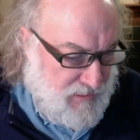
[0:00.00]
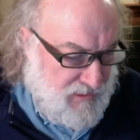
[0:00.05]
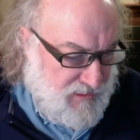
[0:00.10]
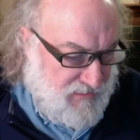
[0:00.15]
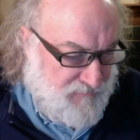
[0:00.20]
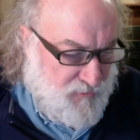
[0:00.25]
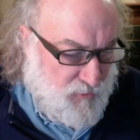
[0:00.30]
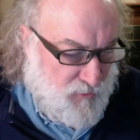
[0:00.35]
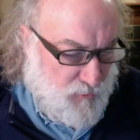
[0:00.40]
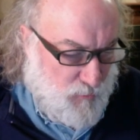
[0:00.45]

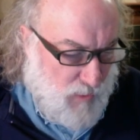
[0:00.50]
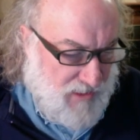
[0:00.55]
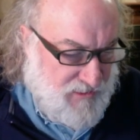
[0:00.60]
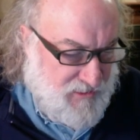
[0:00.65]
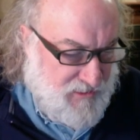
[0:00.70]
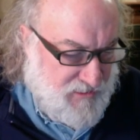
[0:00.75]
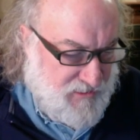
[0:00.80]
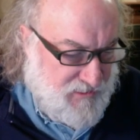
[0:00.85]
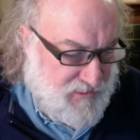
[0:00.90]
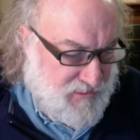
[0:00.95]
If you're
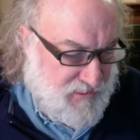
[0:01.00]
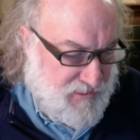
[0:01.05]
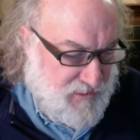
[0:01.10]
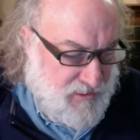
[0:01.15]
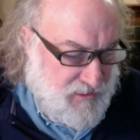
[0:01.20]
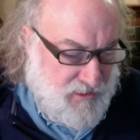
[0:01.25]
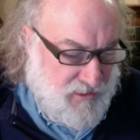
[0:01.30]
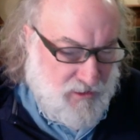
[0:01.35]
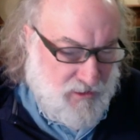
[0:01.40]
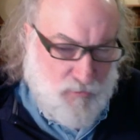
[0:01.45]
righteous,
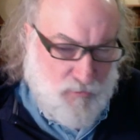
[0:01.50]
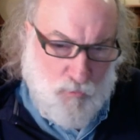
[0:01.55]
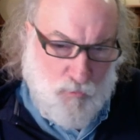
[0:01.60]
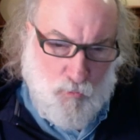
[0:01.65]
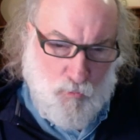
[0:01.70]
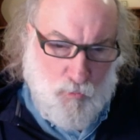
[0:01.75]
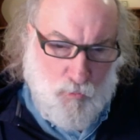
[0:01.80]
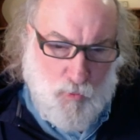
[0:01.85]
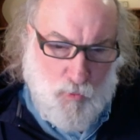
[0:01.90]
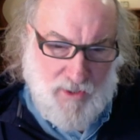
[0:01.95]

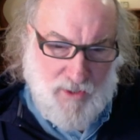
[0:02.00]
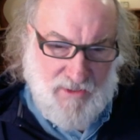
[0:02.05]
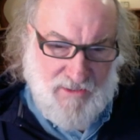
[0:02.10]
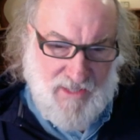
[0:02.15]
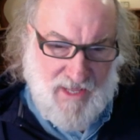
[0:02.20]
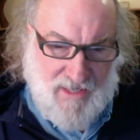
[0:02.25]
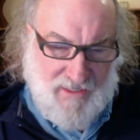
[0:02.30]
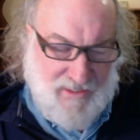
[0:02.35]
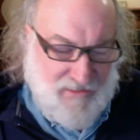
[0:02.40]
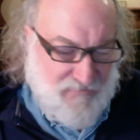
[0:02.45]
what does
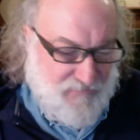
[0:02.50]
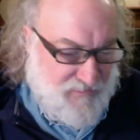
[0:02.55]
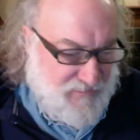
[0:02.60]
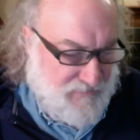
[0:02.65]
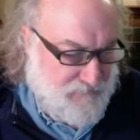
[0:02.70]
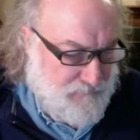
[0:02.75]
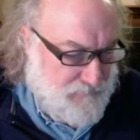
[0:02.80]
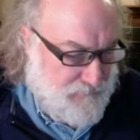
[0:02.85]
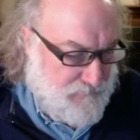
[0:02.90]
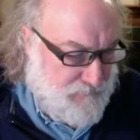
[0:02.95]
that give
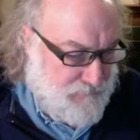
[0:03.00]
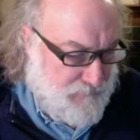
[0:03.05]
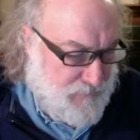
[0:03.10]
him?